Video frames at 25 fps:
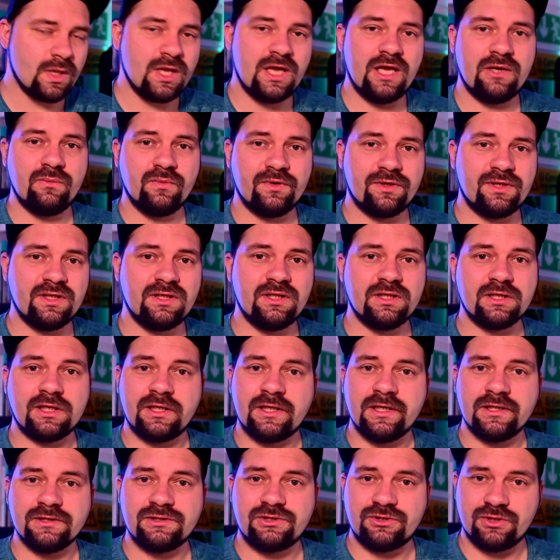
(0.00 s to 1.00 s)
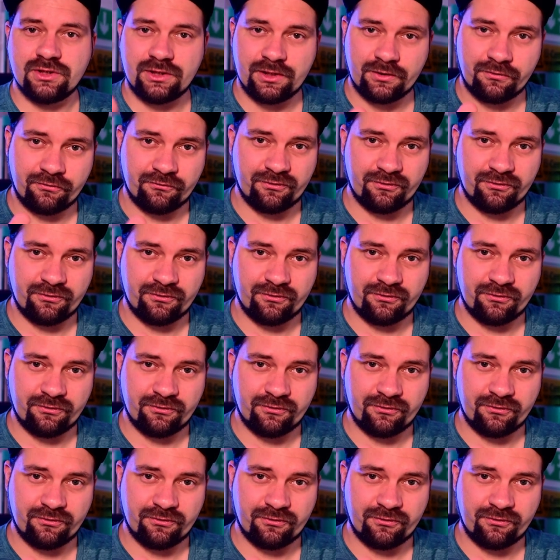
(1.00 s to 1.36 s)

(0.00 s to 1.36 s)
And within the kit, you get 3